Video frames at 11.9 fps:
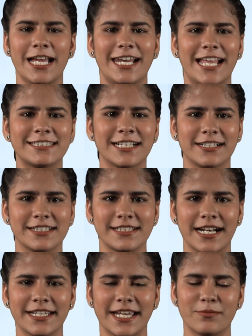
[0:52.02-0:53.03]
Let's
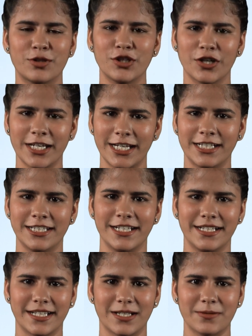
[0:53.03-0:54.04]
understand game theory in
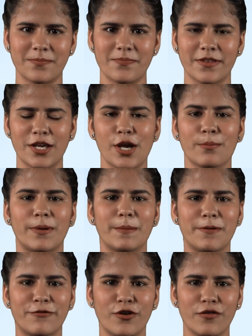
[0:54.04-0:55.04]
detail.
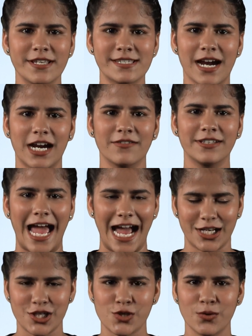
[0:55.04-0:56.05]
But before we start with
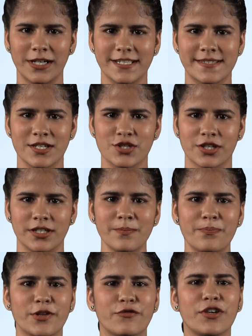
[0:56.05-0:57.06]
actual
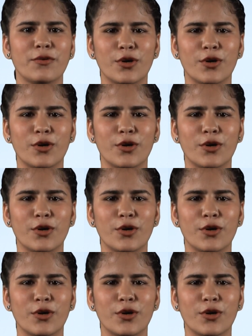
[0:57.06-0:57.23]
decision, we